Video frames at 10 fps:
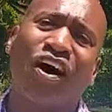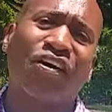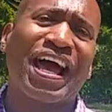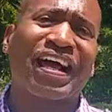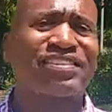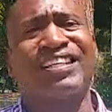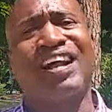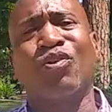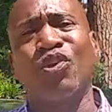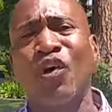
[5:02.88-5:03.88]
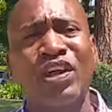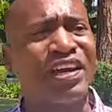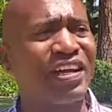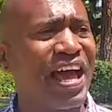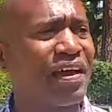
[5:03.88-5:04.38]
all that, because I don't know
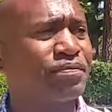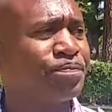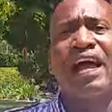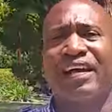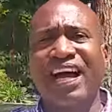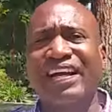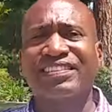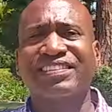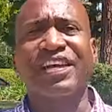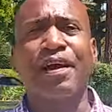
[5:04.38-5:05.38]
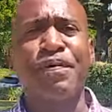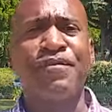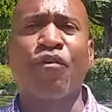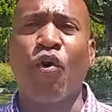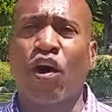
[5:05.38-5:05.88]
none of that. And like I said
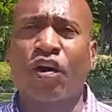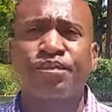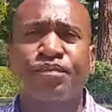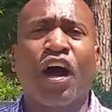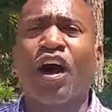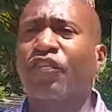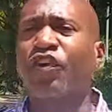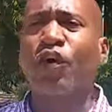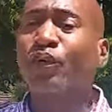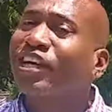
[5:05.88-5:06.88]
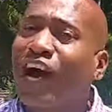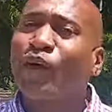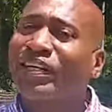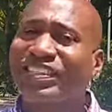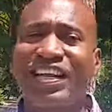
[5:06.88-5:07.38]
before, although it was
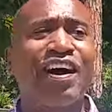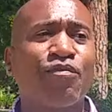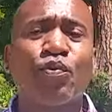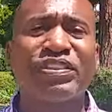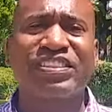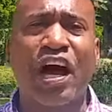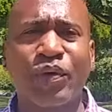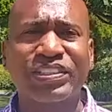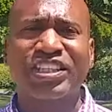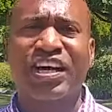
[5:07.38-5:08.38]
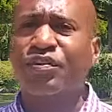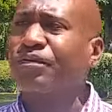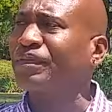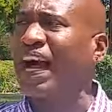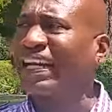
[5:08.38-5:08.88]
always love when we saw each
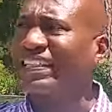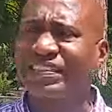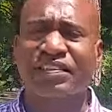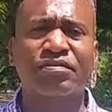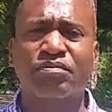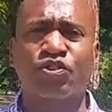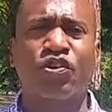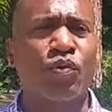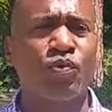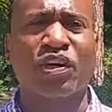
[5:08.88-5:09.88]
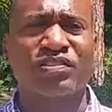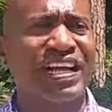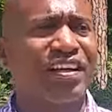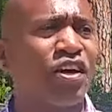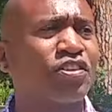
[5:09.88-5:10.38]
other, I didn't, you know, we weren't
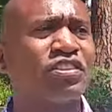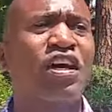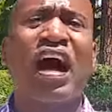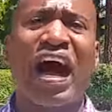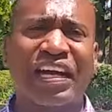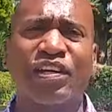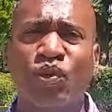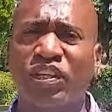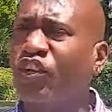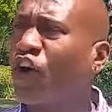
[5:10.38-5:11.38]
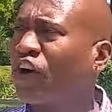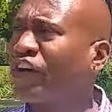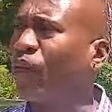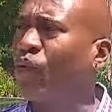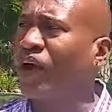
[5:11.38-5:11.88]
that close. I didn't really know
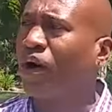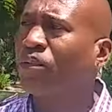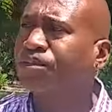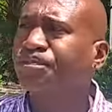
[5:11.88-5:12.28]
her that well.